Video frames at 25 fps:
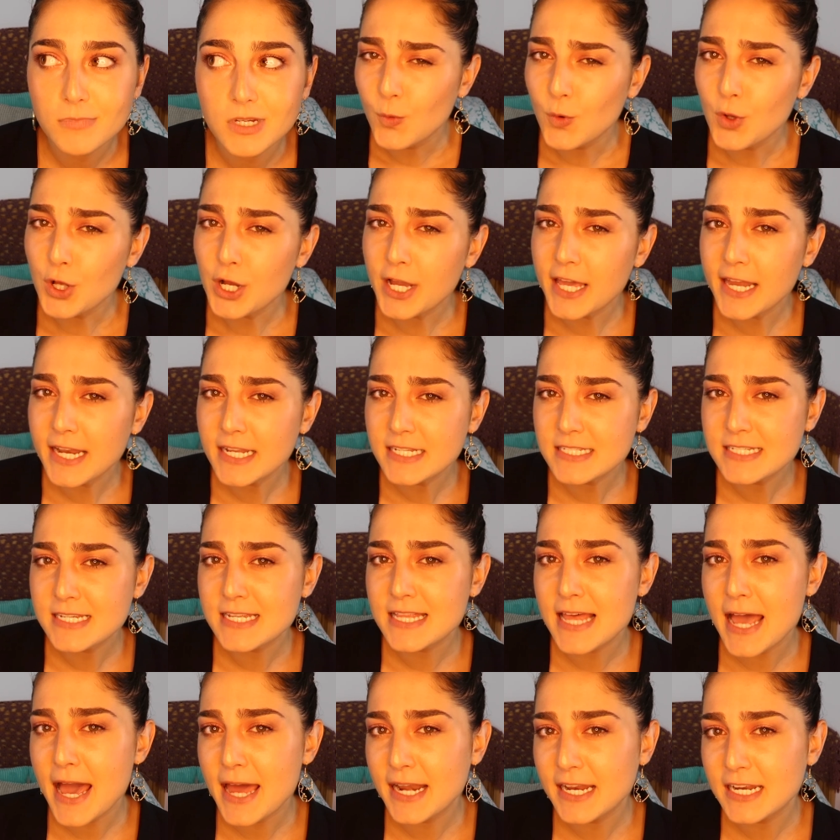we'll get
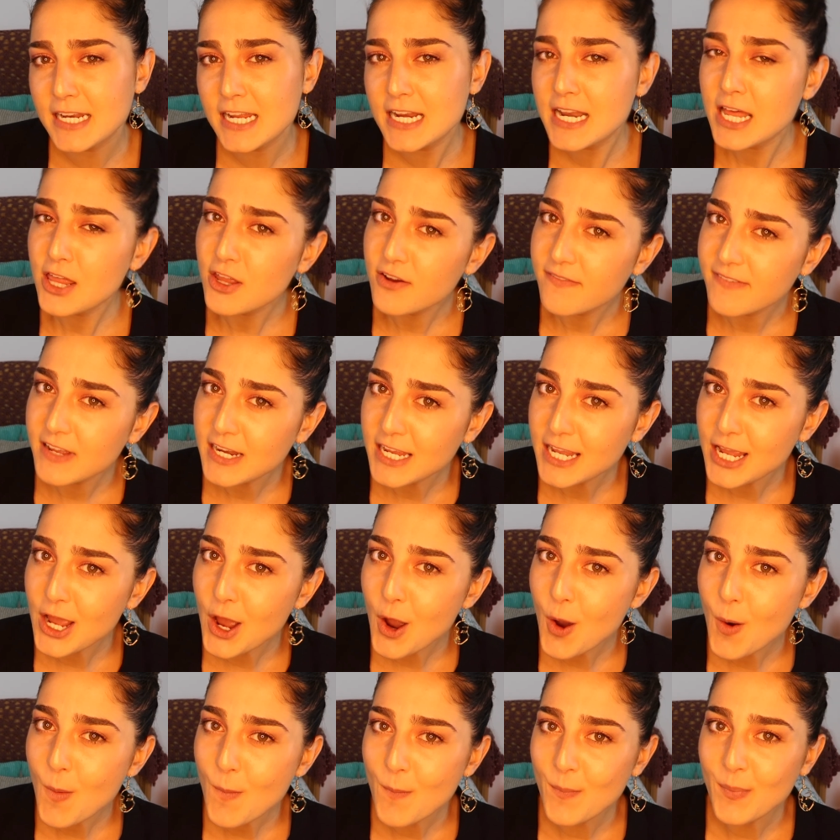into that in another
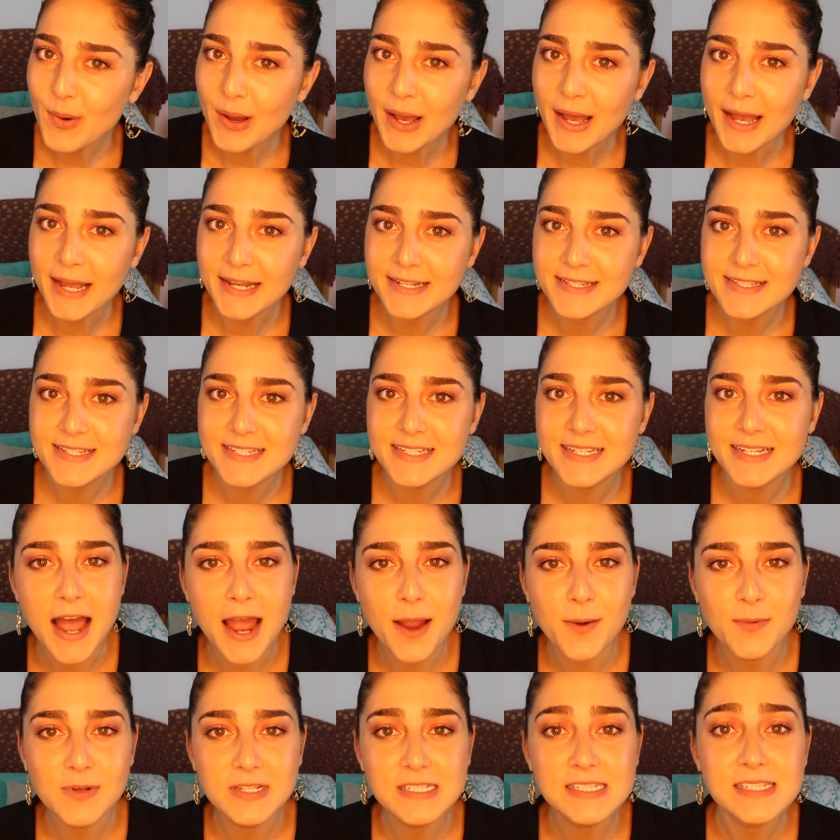video, but
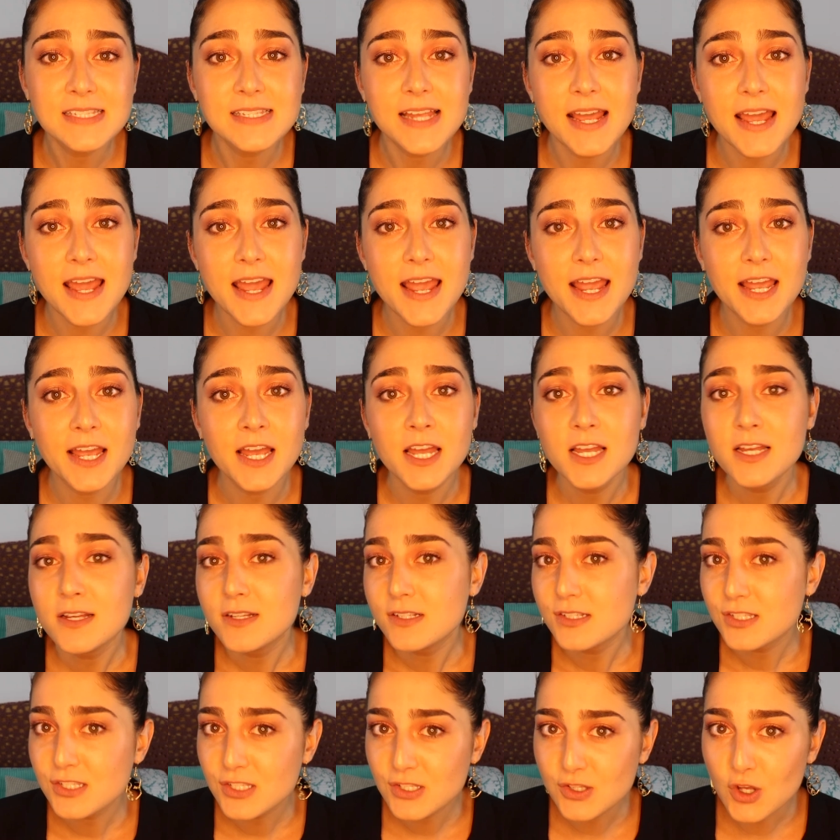I would say
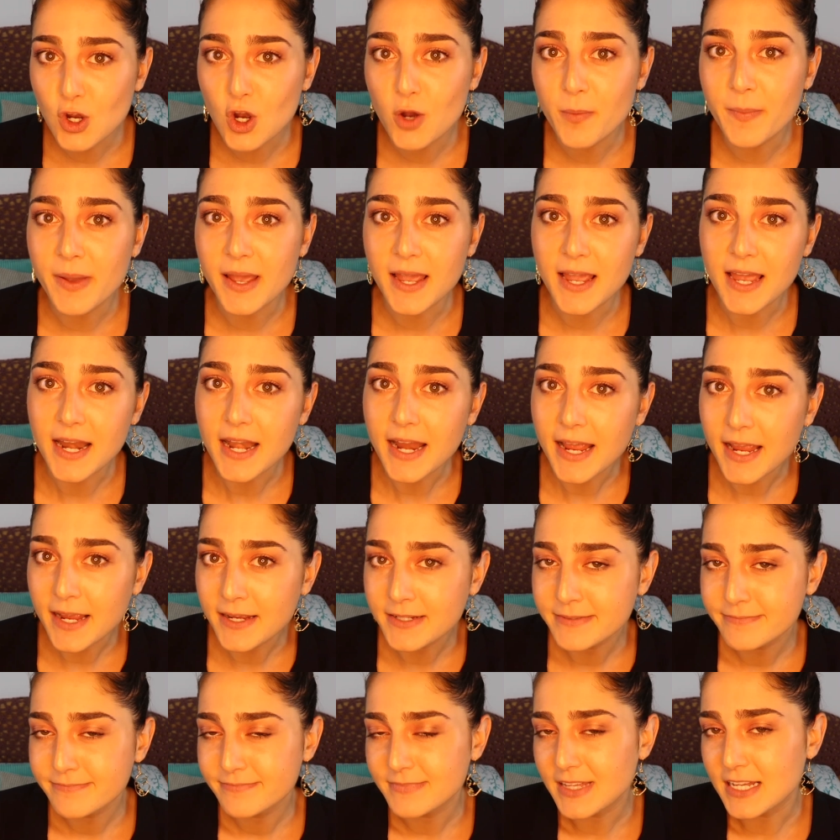sto
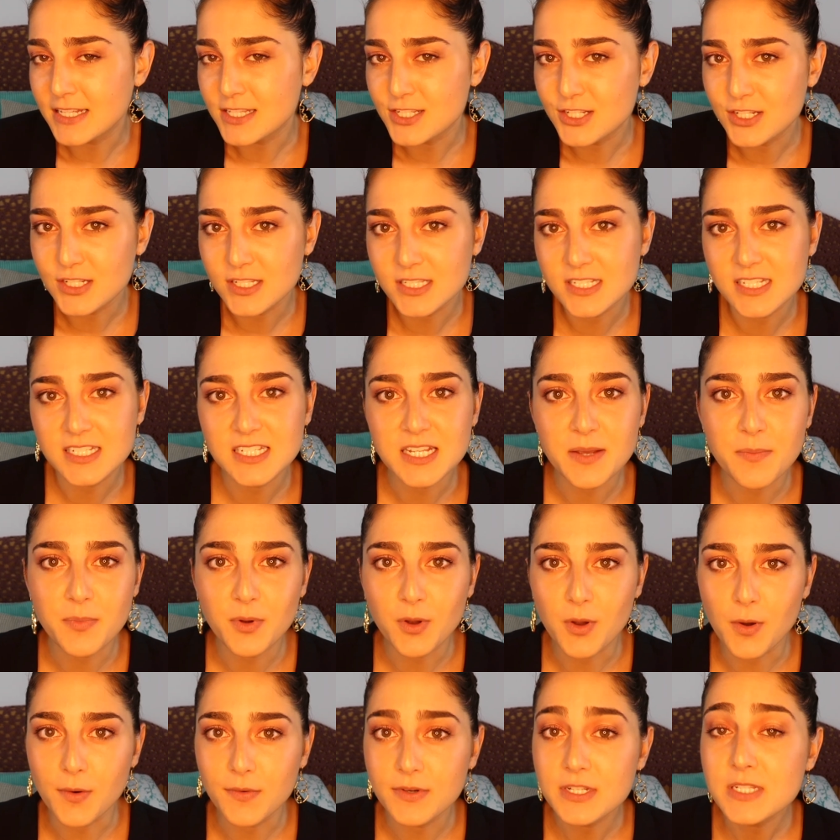bene. That's just a
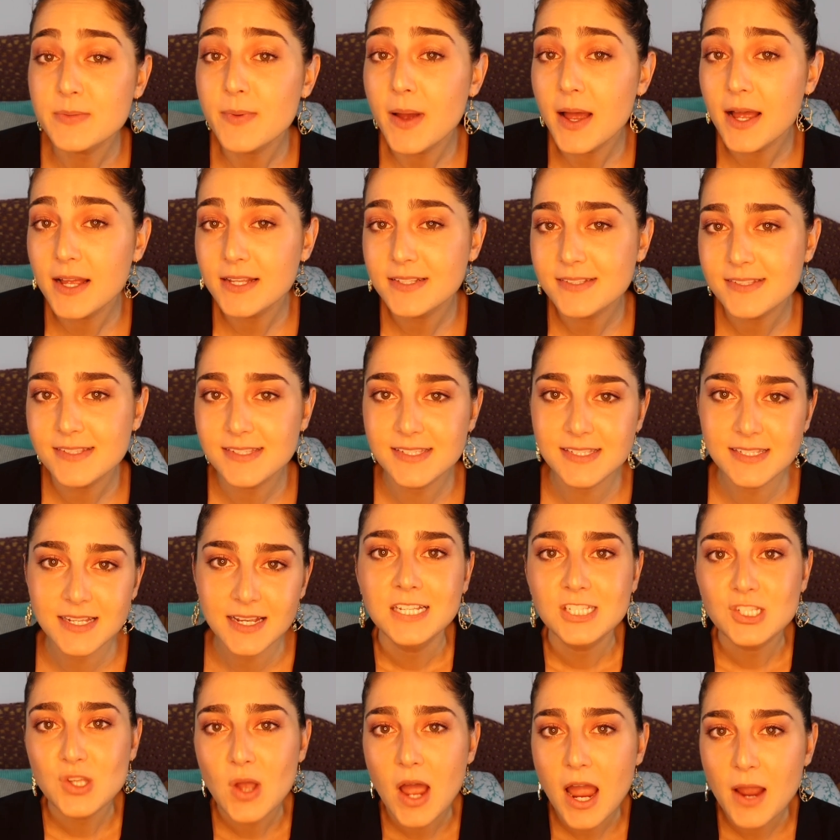typical response.
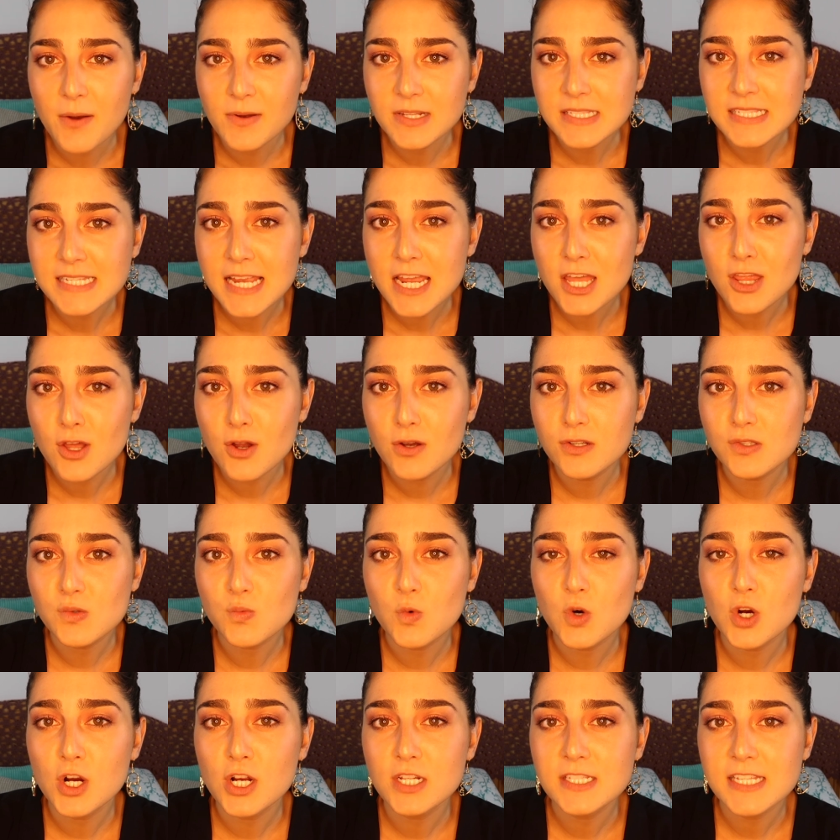So I would say those
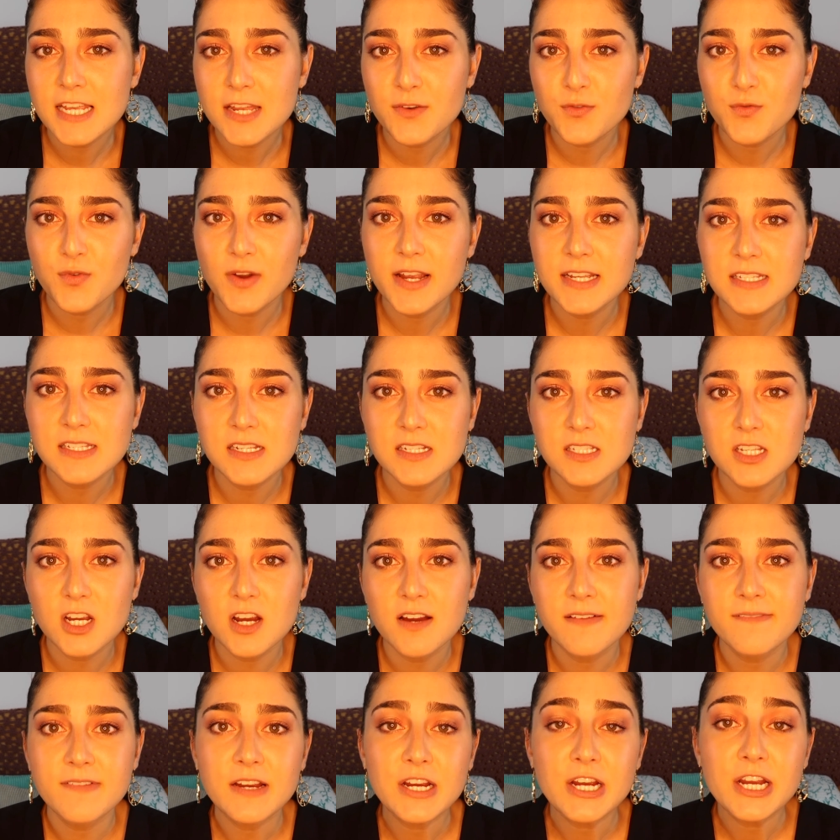words and phrases
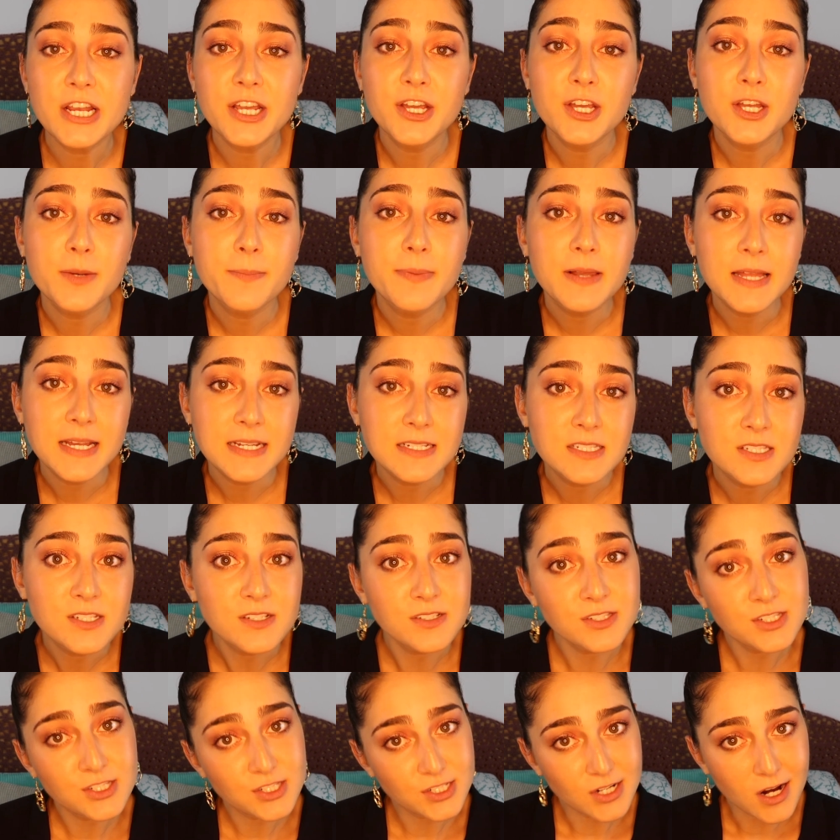are a very good place
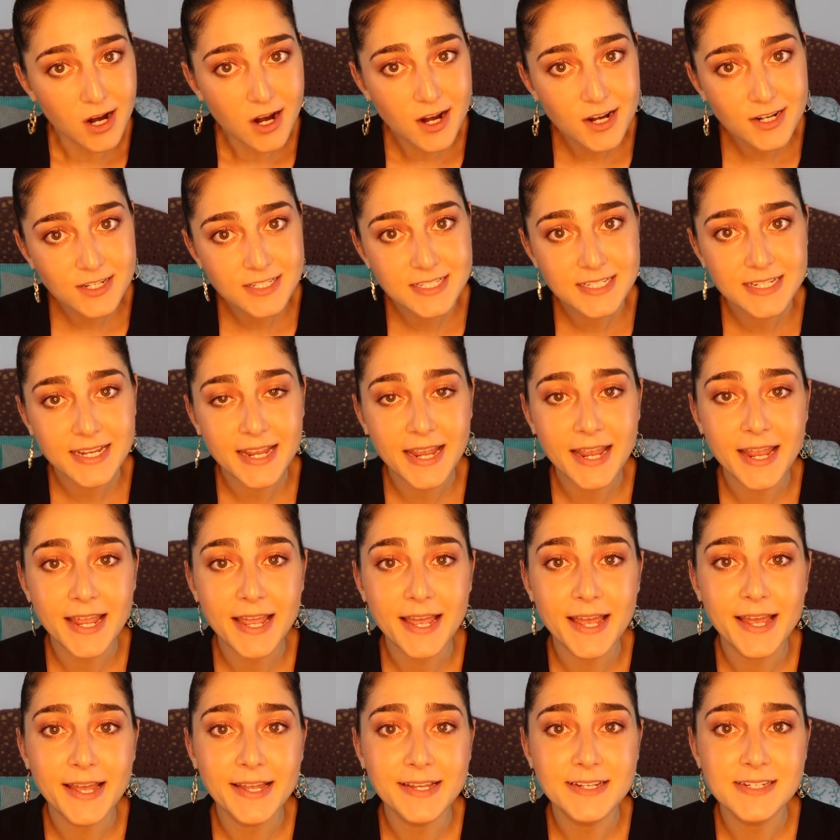to start,
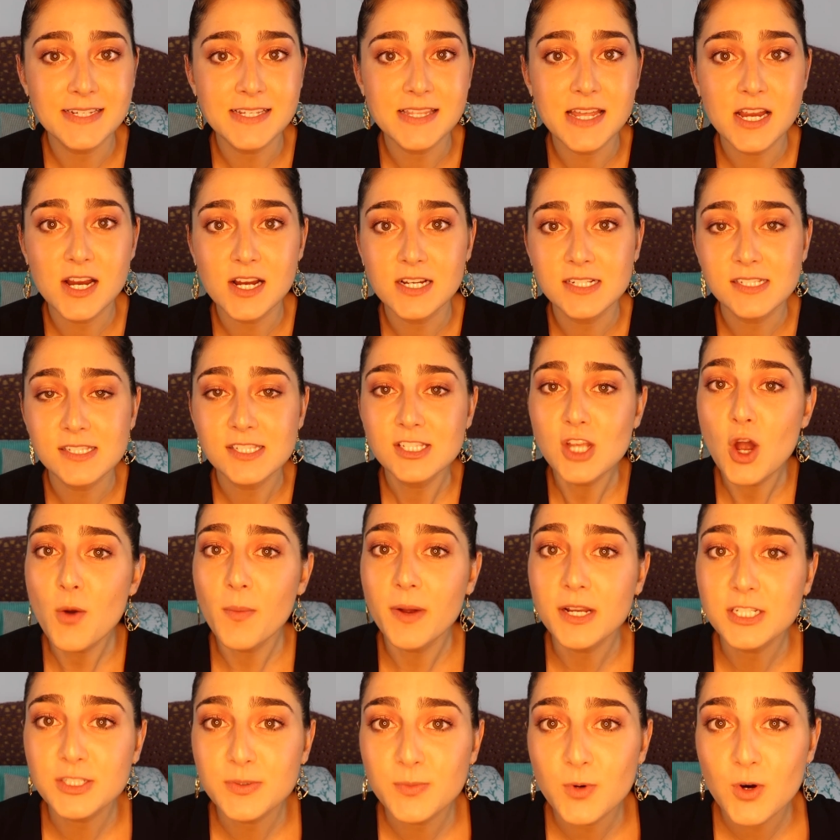and there's so
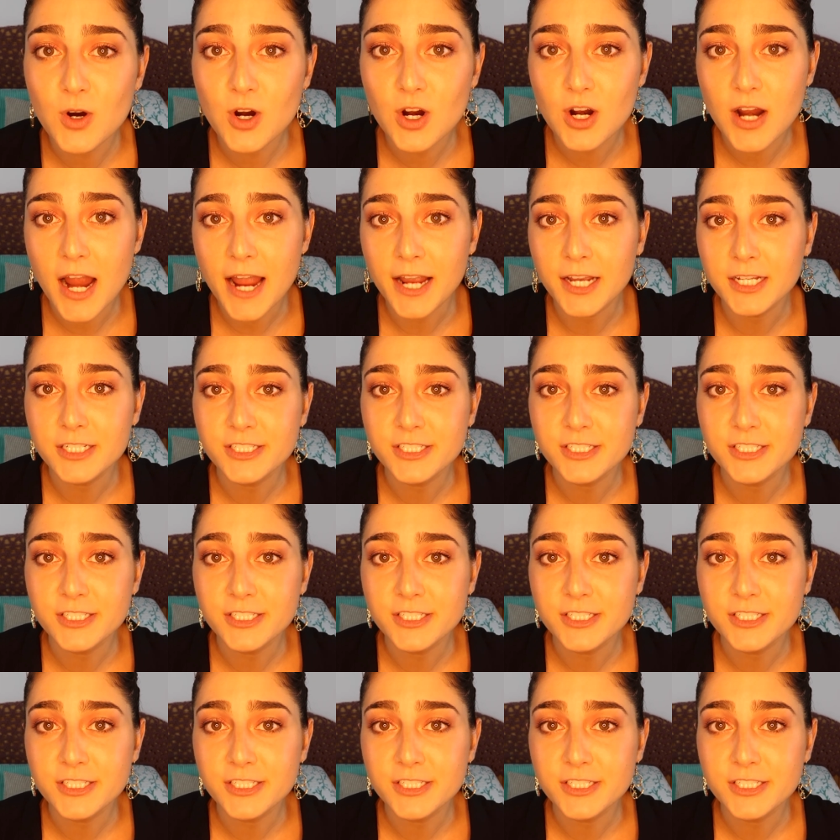much more I